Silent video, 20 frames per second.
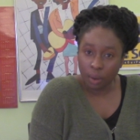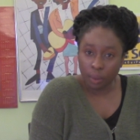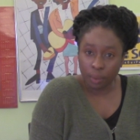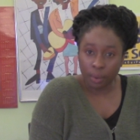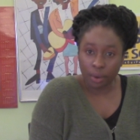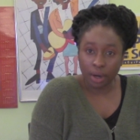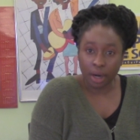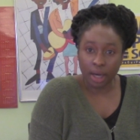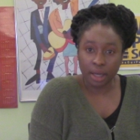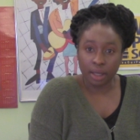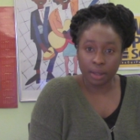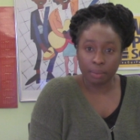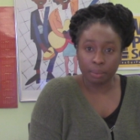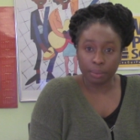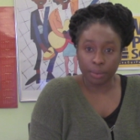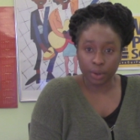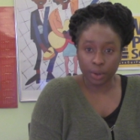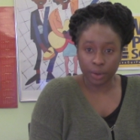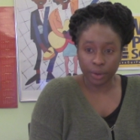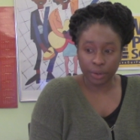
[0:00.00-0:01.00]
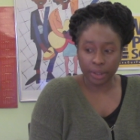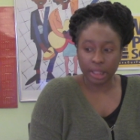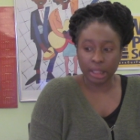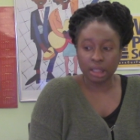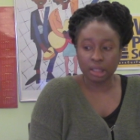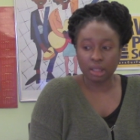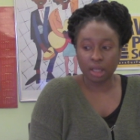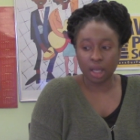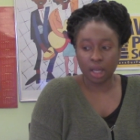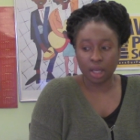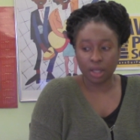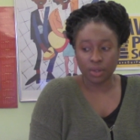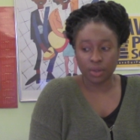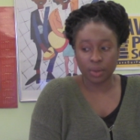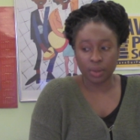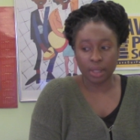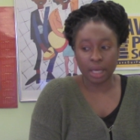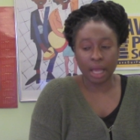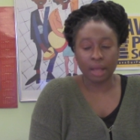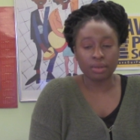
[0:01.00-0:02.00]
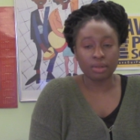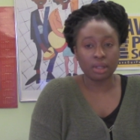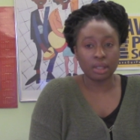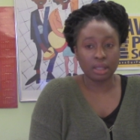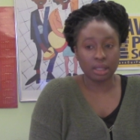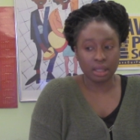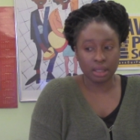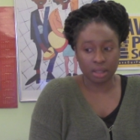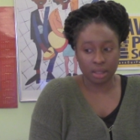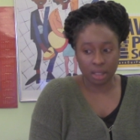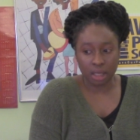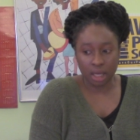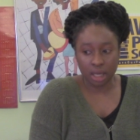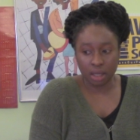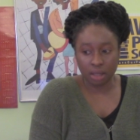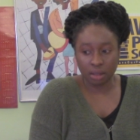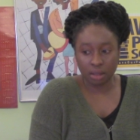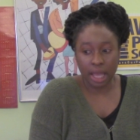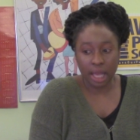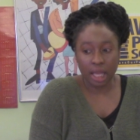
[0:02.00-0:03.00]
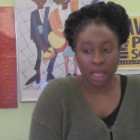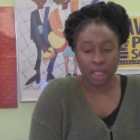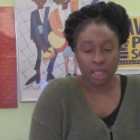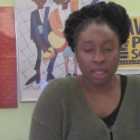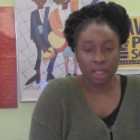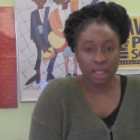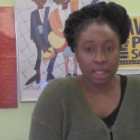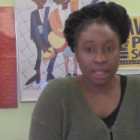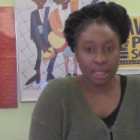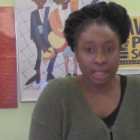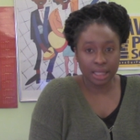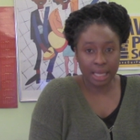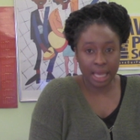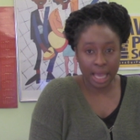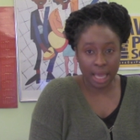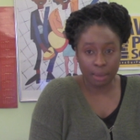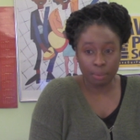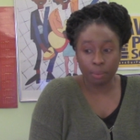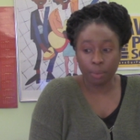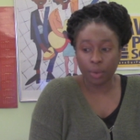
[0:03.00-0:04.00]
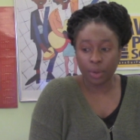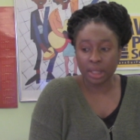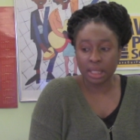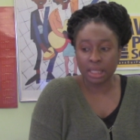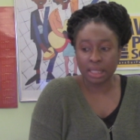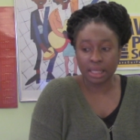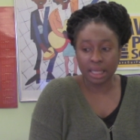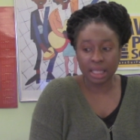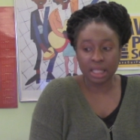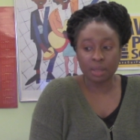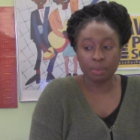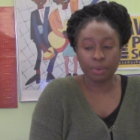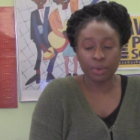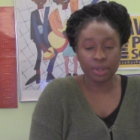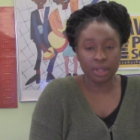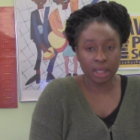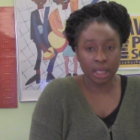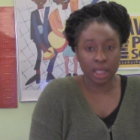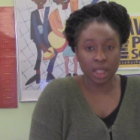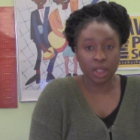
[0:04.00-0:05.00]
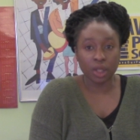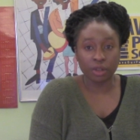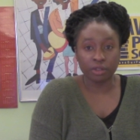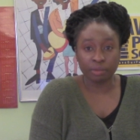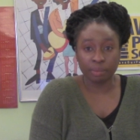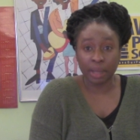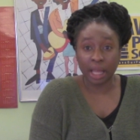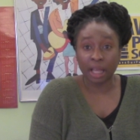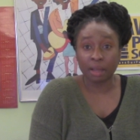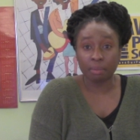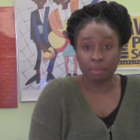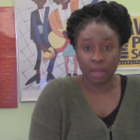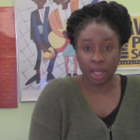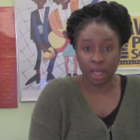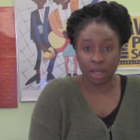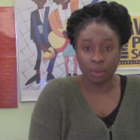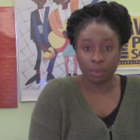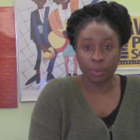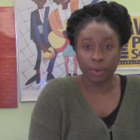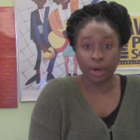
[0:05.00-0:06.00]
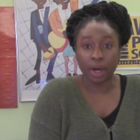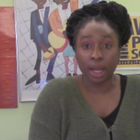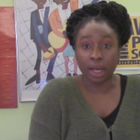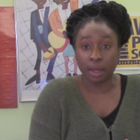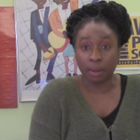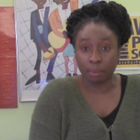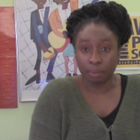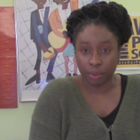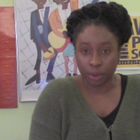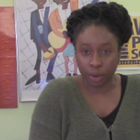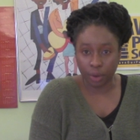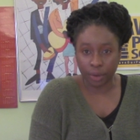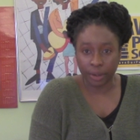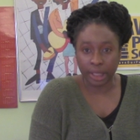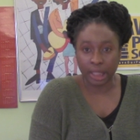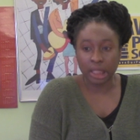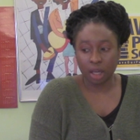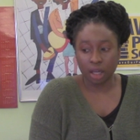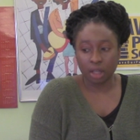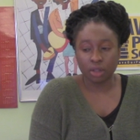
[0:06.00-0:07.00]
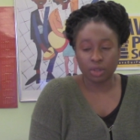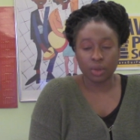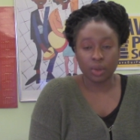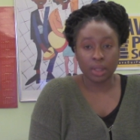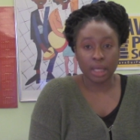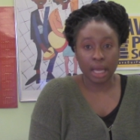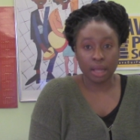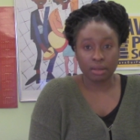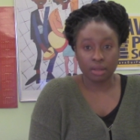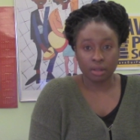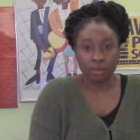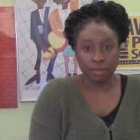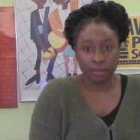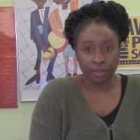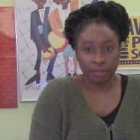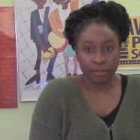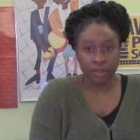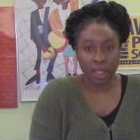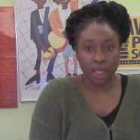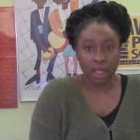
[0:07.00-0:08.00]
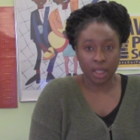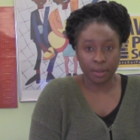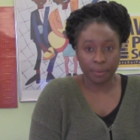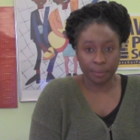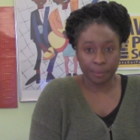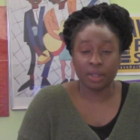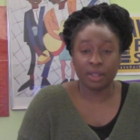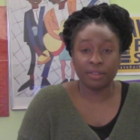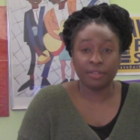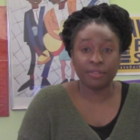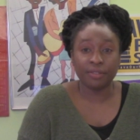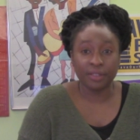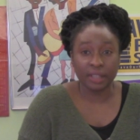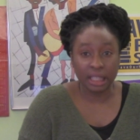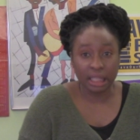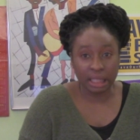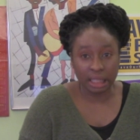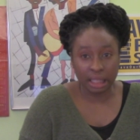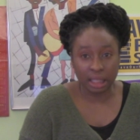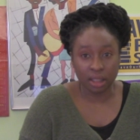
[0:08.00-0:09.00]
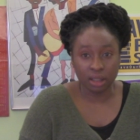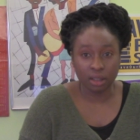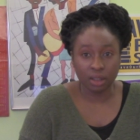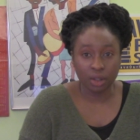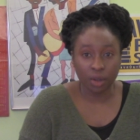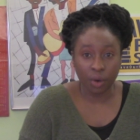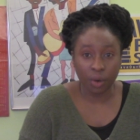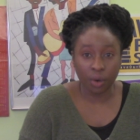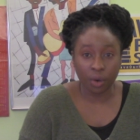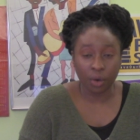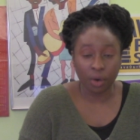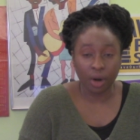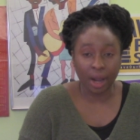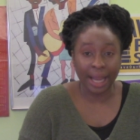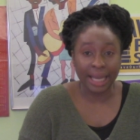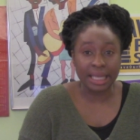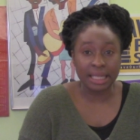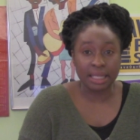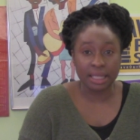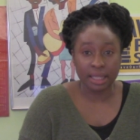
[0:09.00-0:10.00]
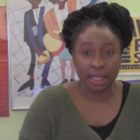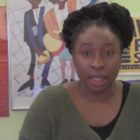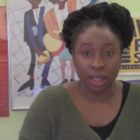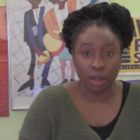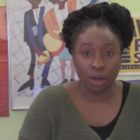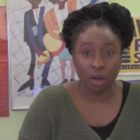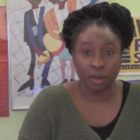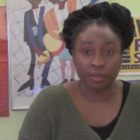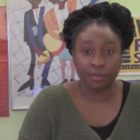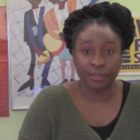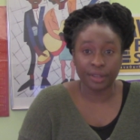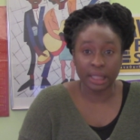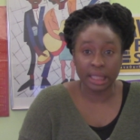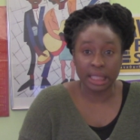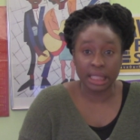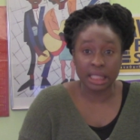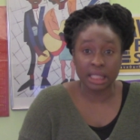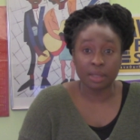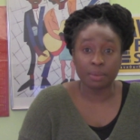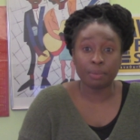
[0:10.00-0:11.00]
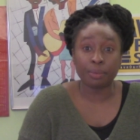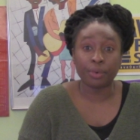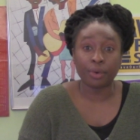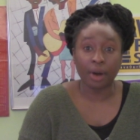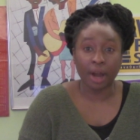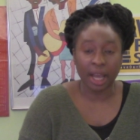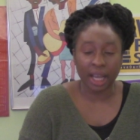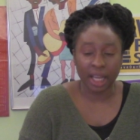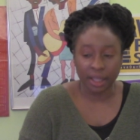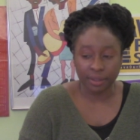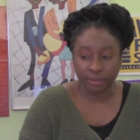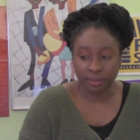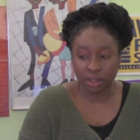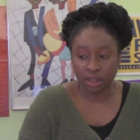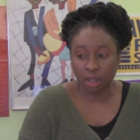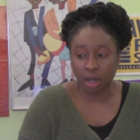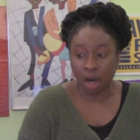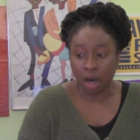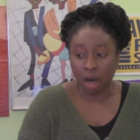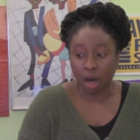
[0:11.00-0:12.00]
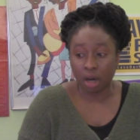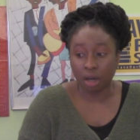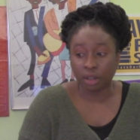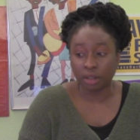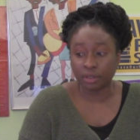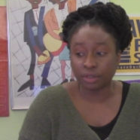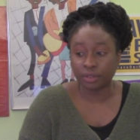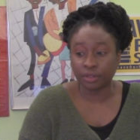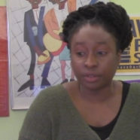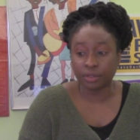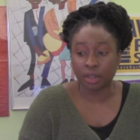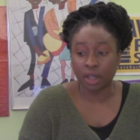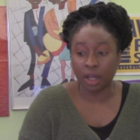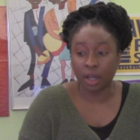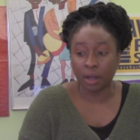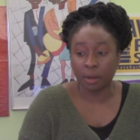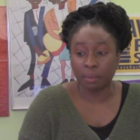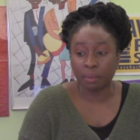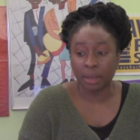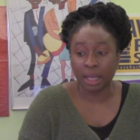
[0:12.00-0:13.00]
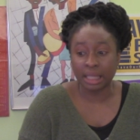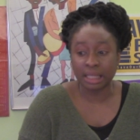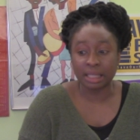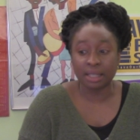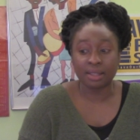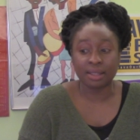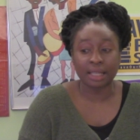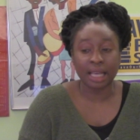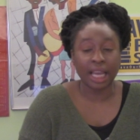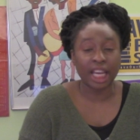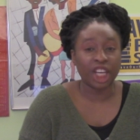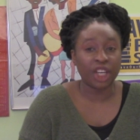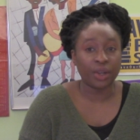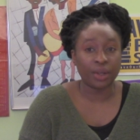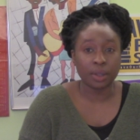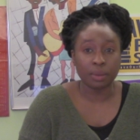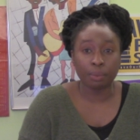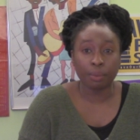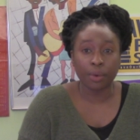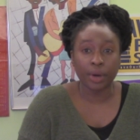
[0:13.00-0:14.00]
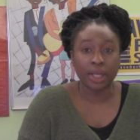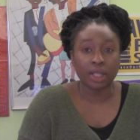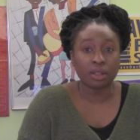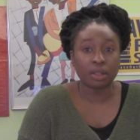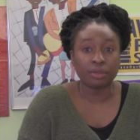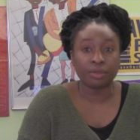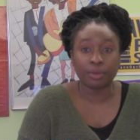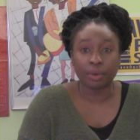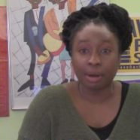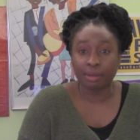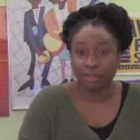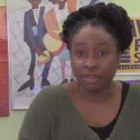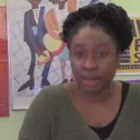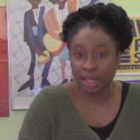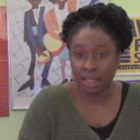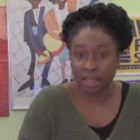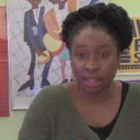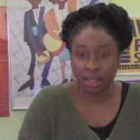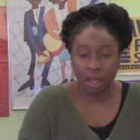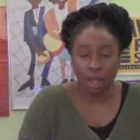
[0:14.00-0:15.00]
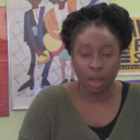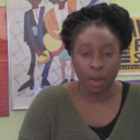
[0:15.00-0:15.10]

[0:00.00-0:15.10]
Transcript: were unemployed in 2016 and 10.6% of black men were unemployed in 2015. The feeling or idea of feeling deprived of um, a desired point of reference,